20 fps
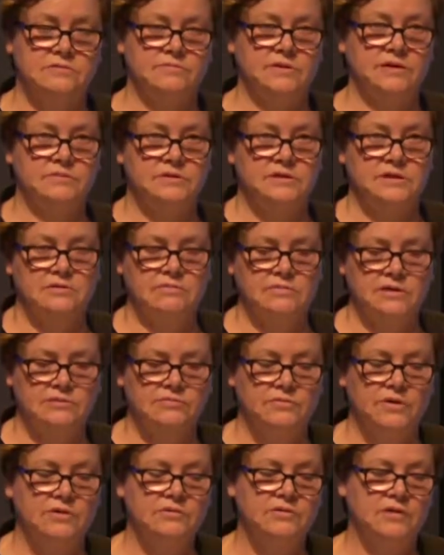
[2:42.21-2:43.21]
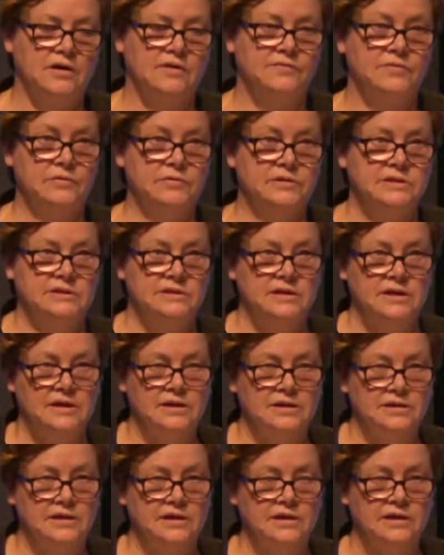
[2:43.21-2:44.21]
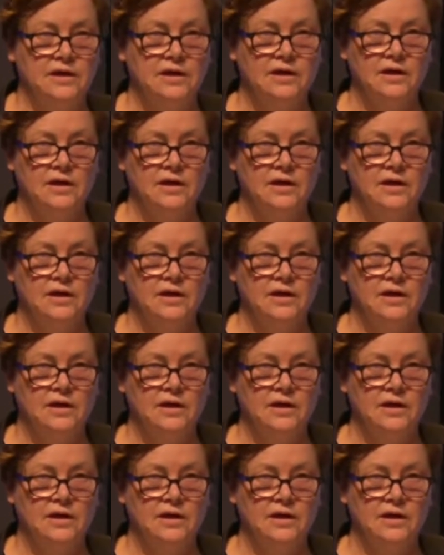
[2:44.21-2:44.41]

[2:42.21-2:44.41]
That was Irit Rogoff, who was saying that